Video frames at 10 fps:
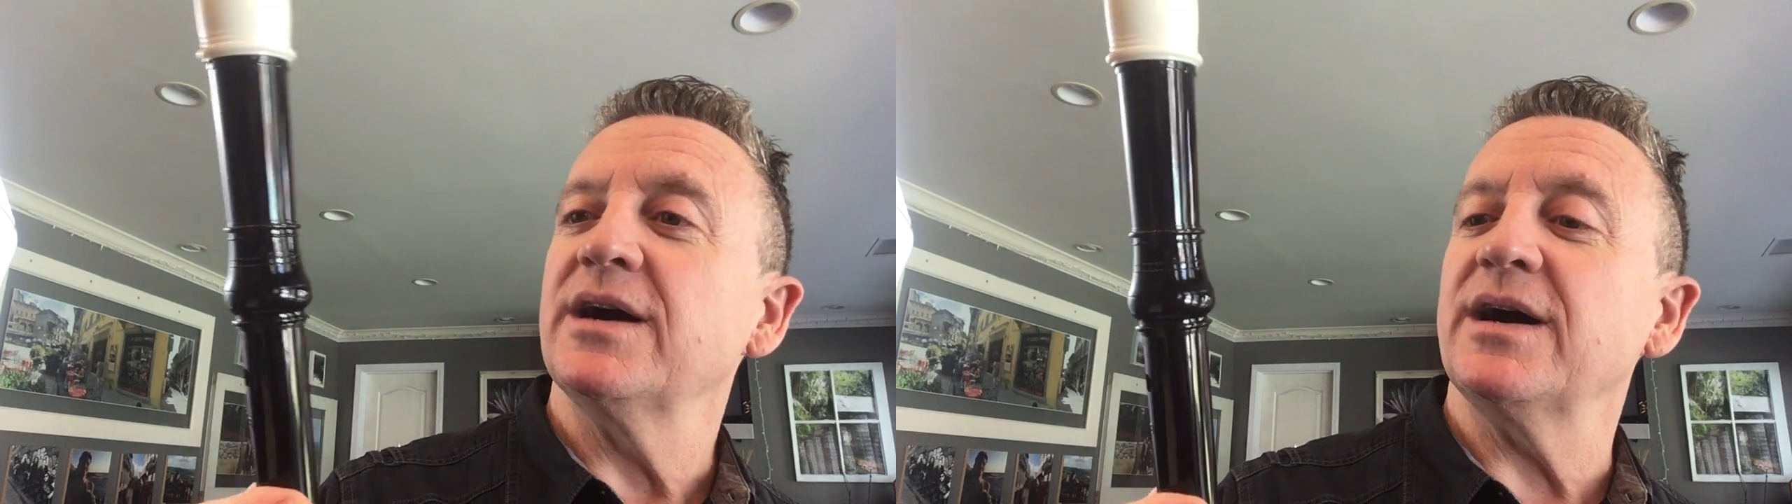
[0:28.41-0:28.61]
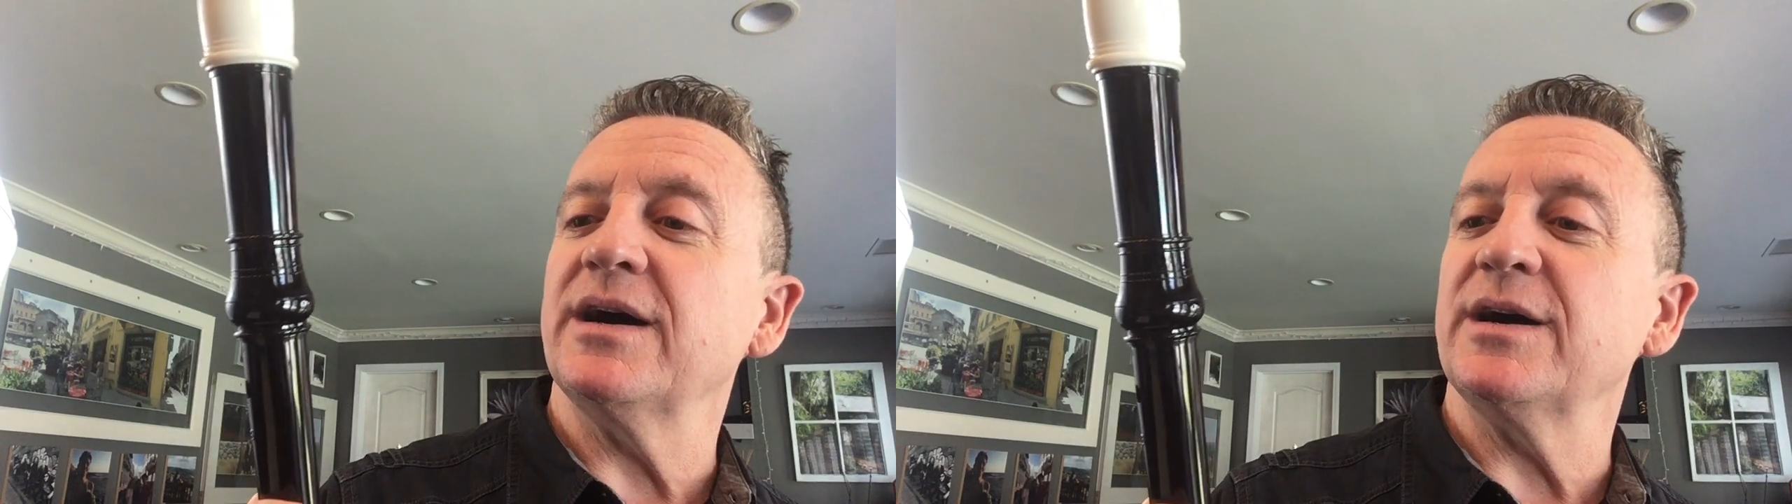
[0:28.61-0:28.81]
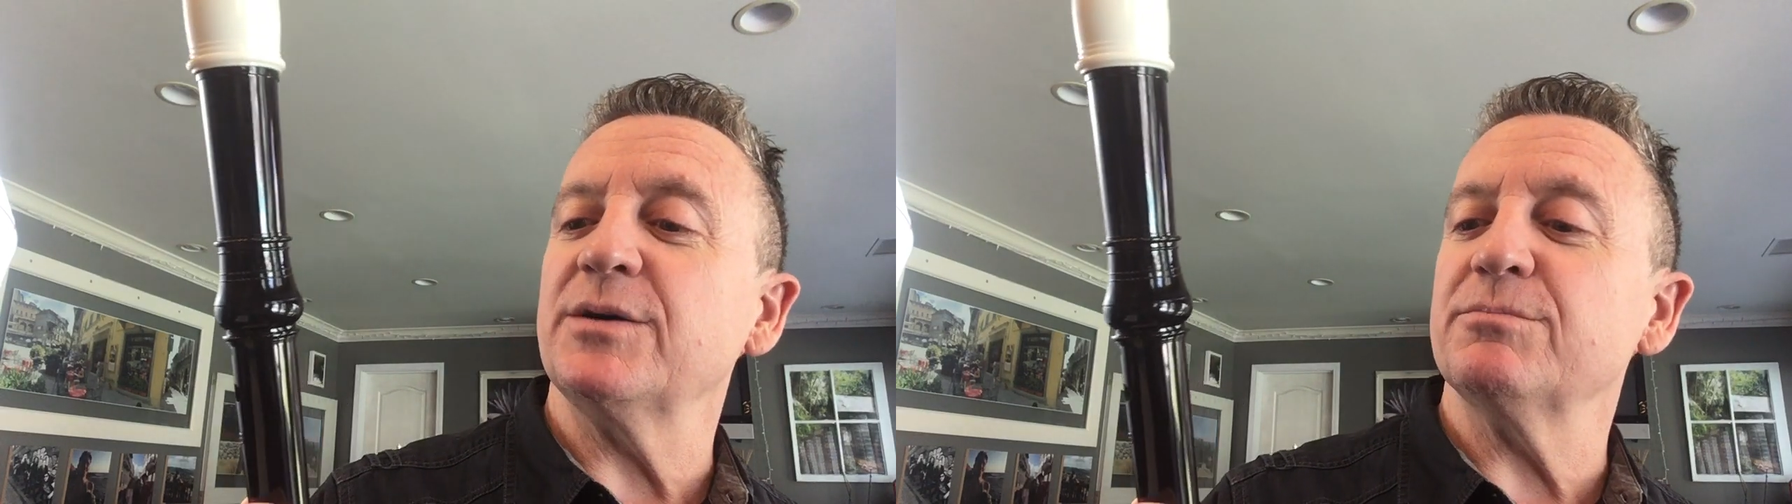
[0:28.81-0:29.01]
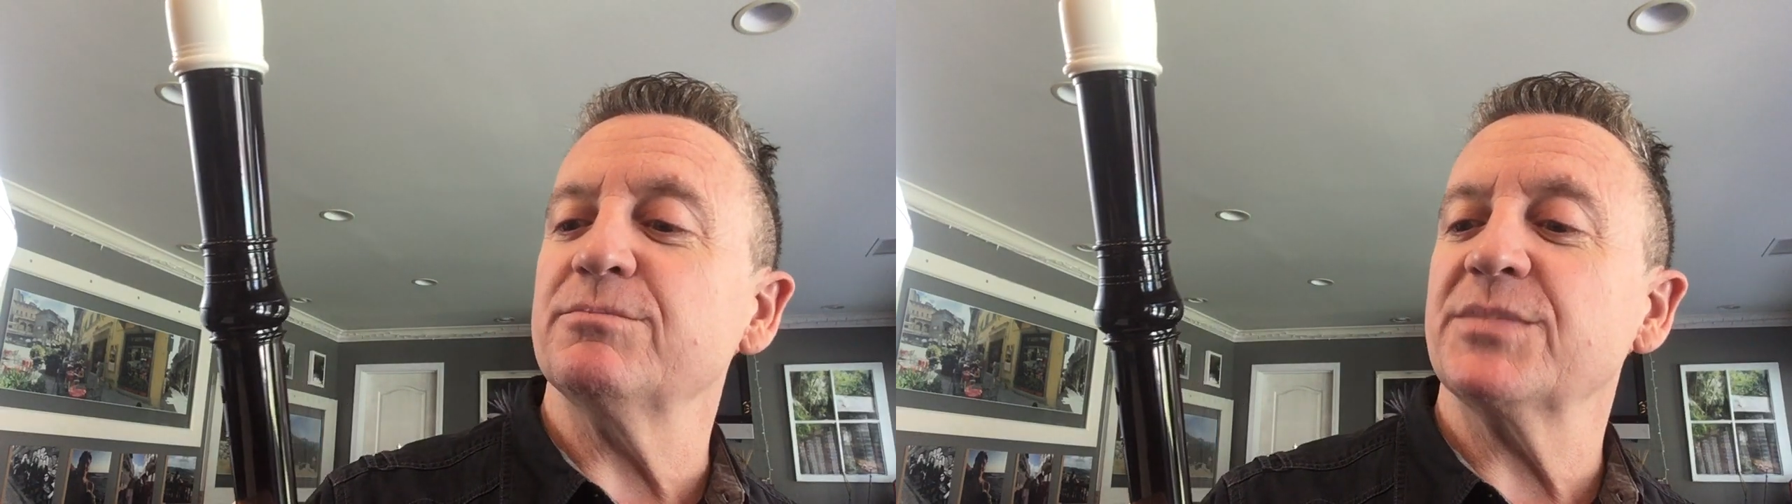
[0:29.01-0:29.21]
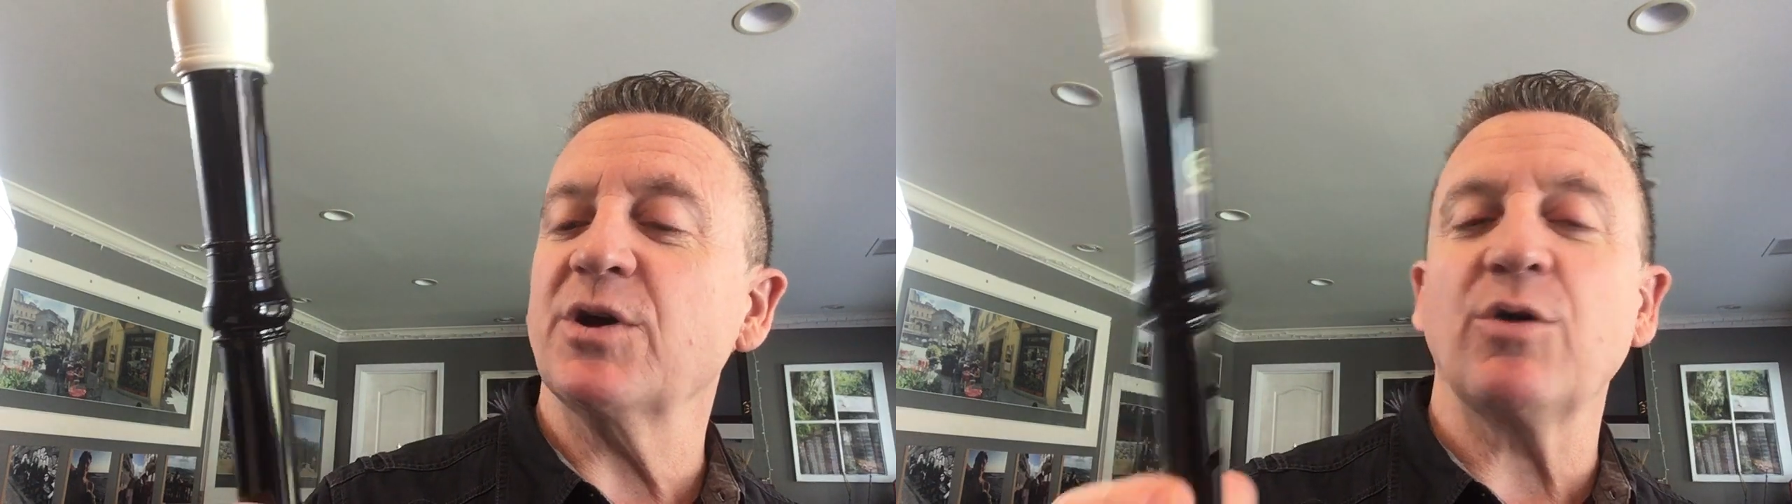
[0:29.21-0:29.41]

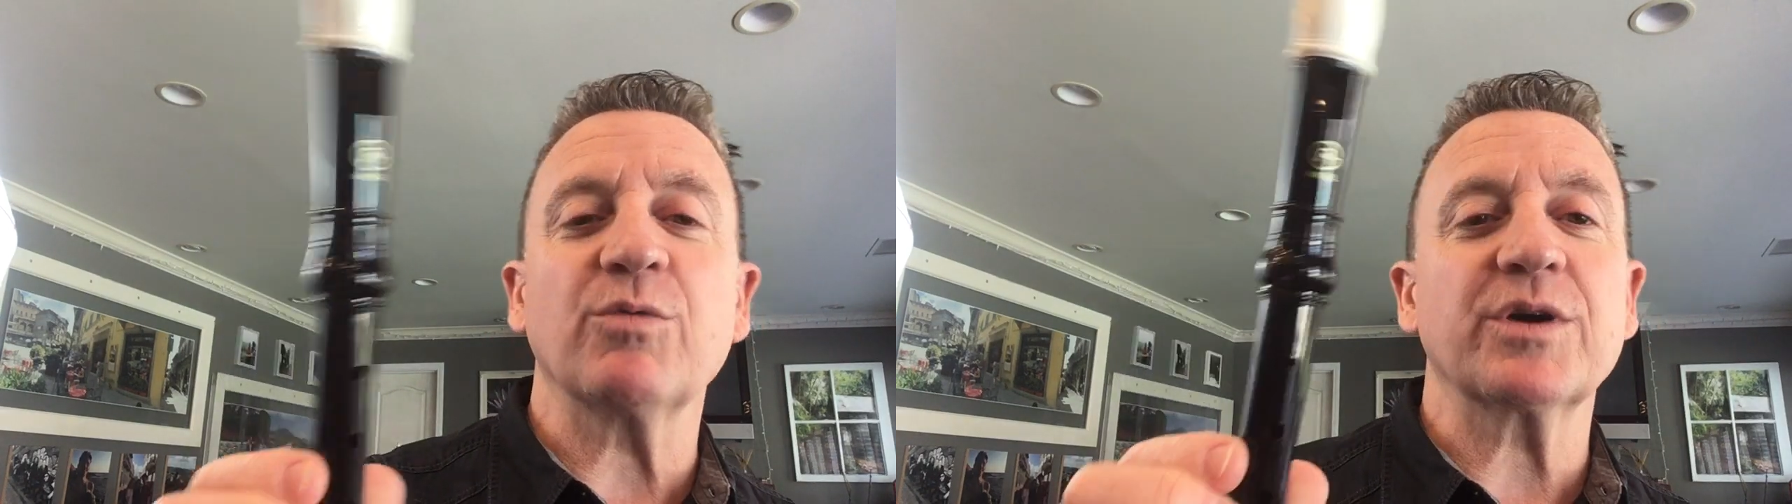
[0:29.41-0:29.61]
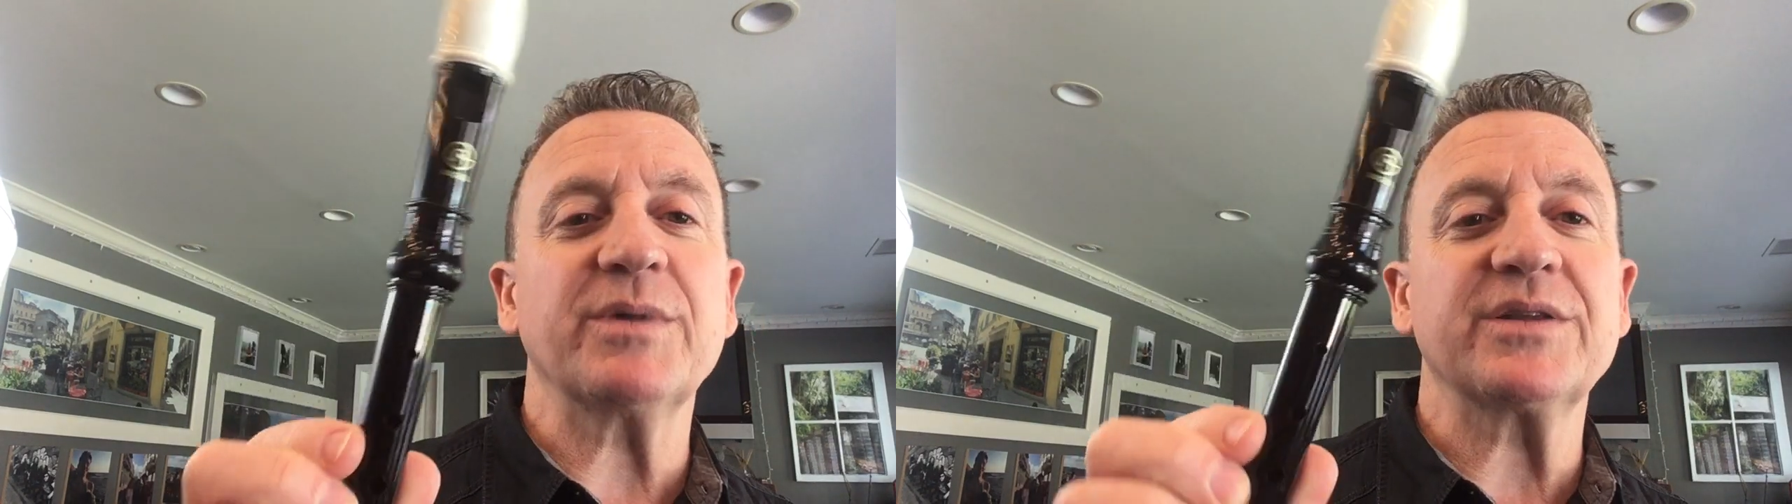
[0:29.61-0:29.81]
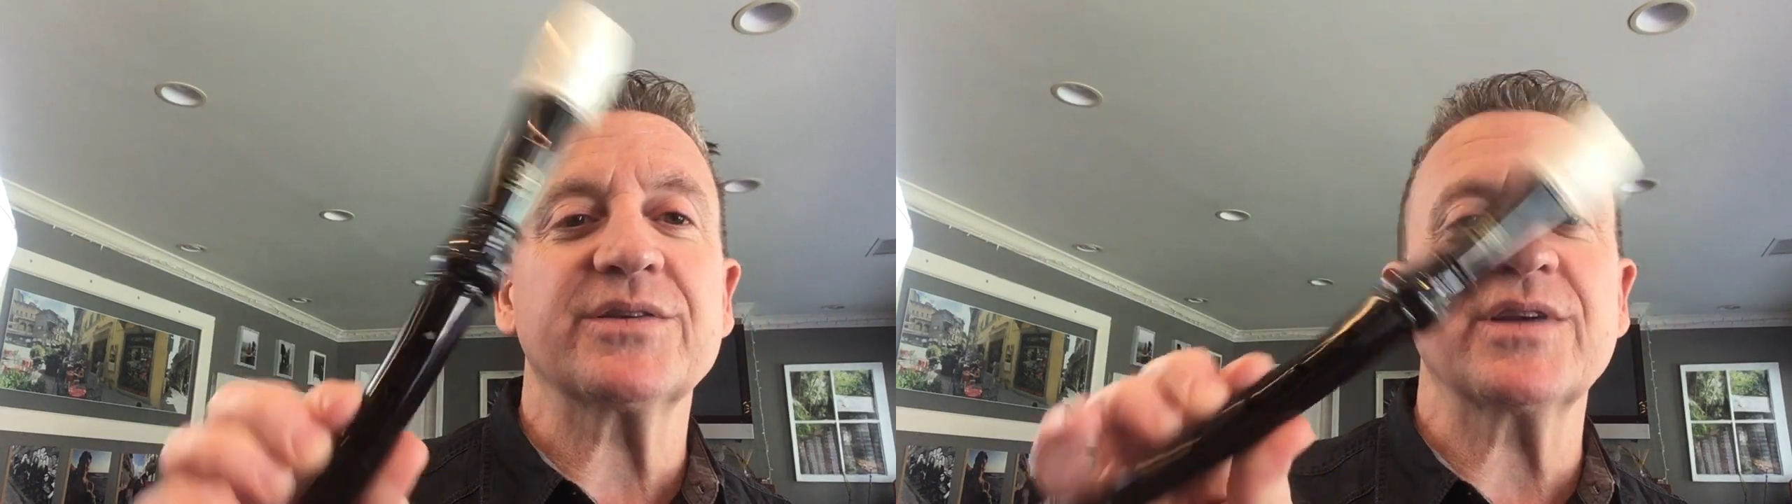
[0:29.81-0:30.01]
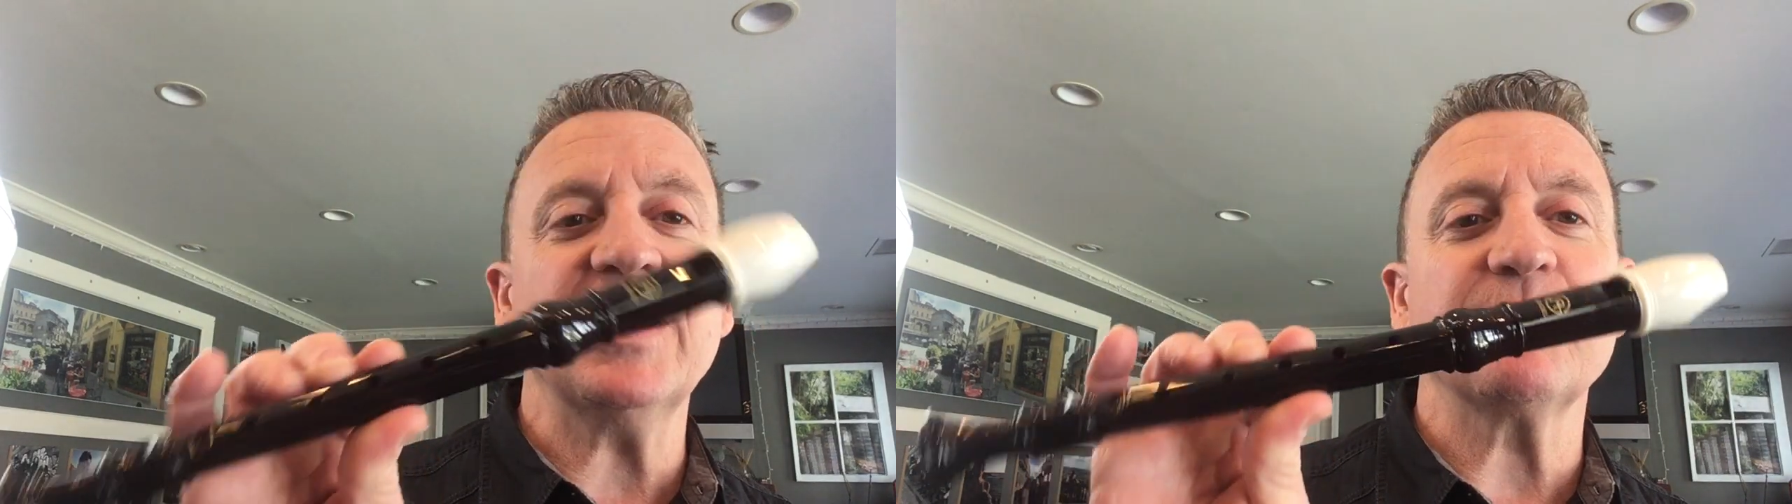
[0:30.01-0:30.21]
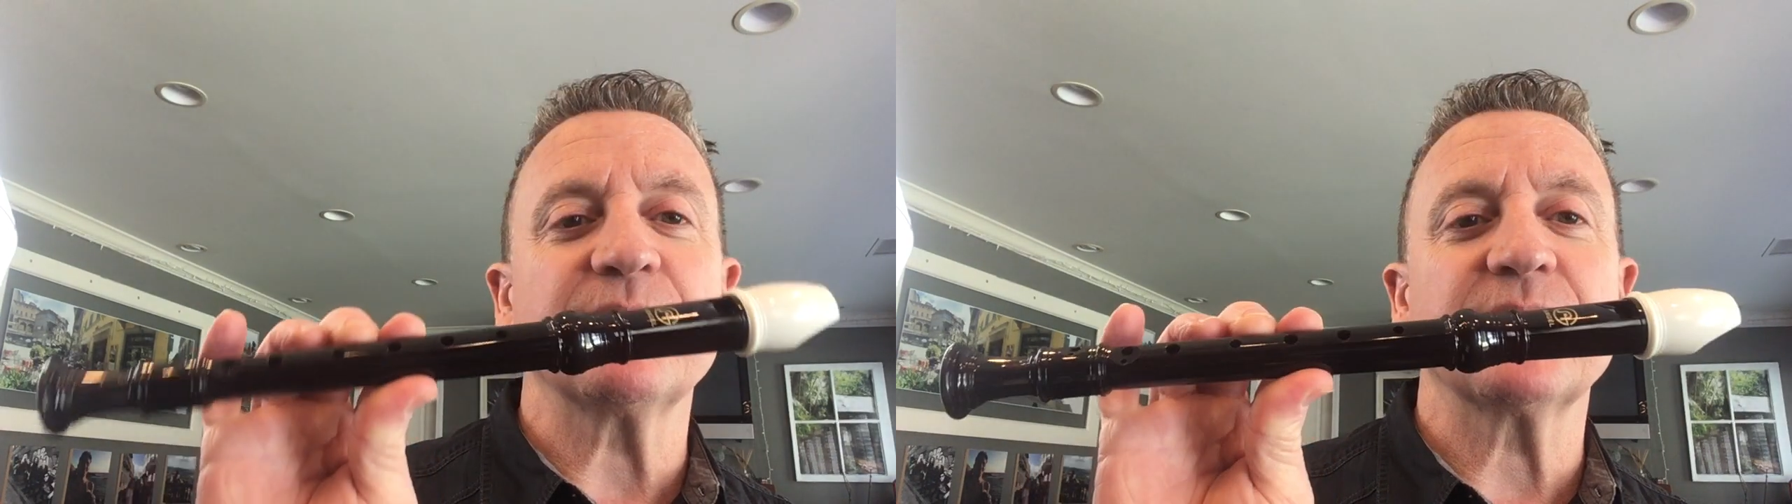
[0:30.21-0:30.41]
They all work about the
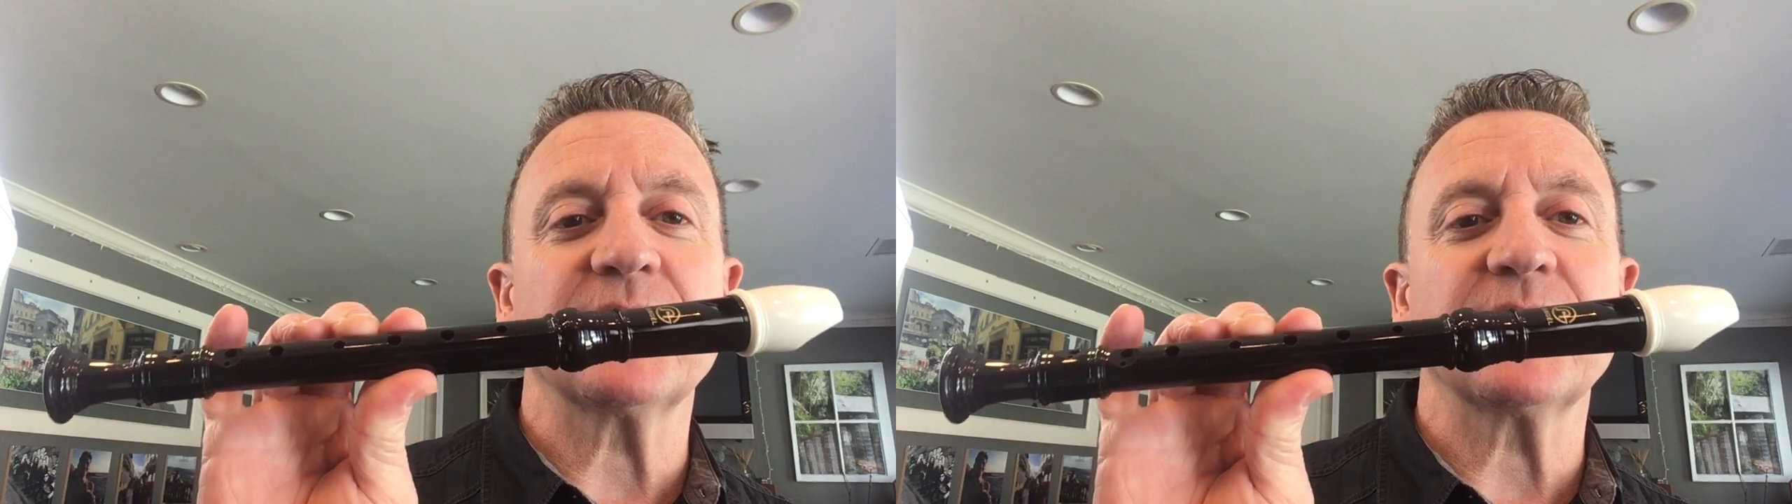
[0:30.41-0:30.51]
same,